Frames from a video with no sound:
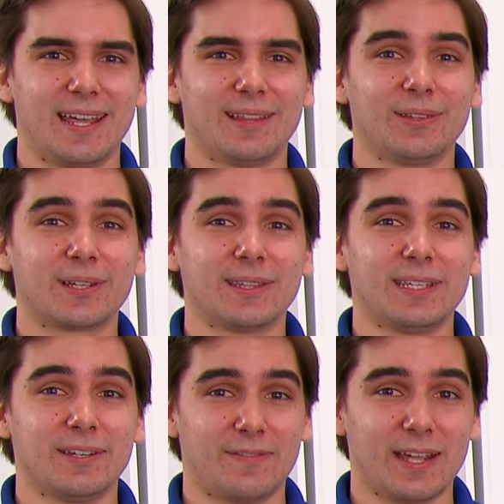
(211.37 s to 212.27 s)
and look at
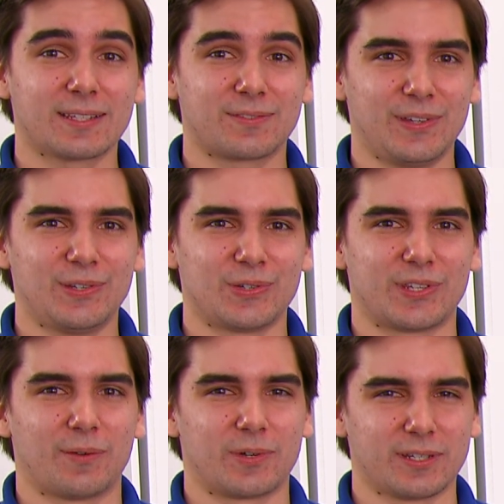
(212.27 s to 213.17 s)
the advanced features
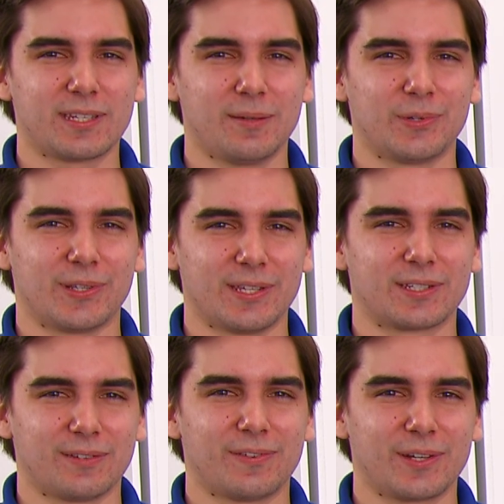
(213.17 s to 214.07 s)
that were disabled in this
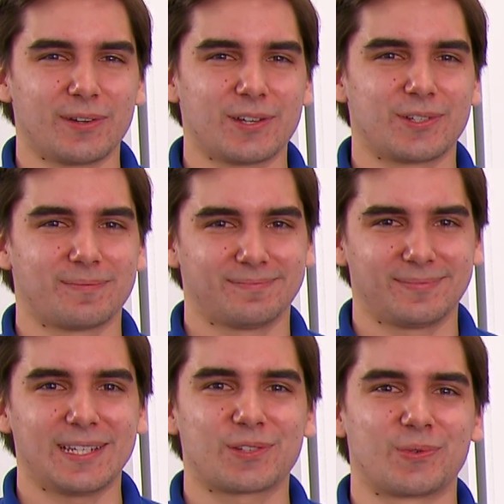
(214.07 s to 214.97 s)
configuration.
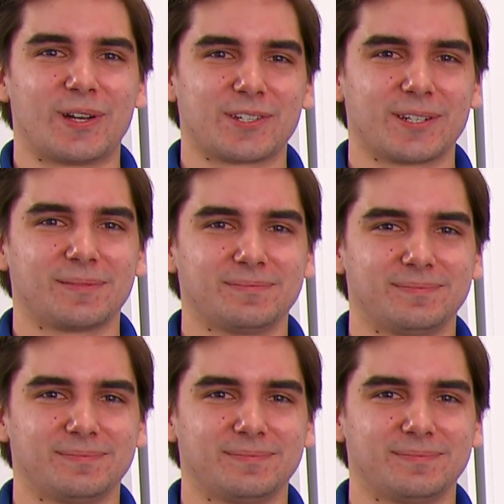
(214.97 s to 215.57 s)
Thanks for watching.